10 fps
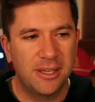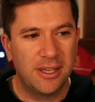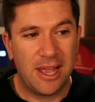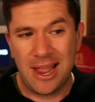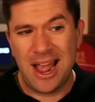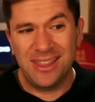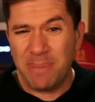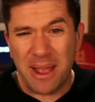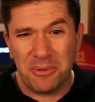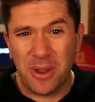
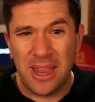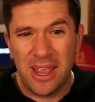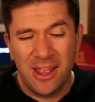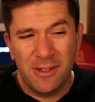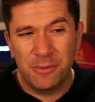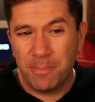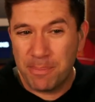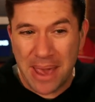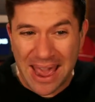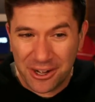By the way, the
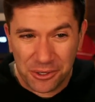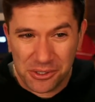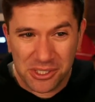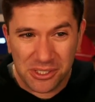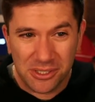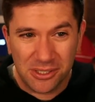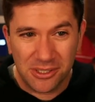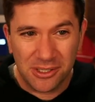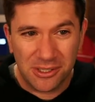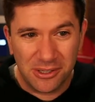Packers,
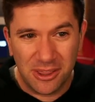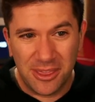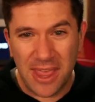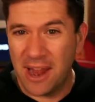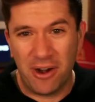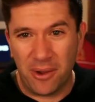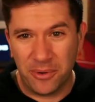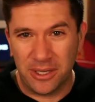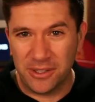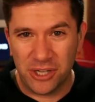they are not
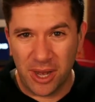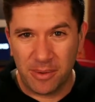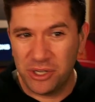winning the championship.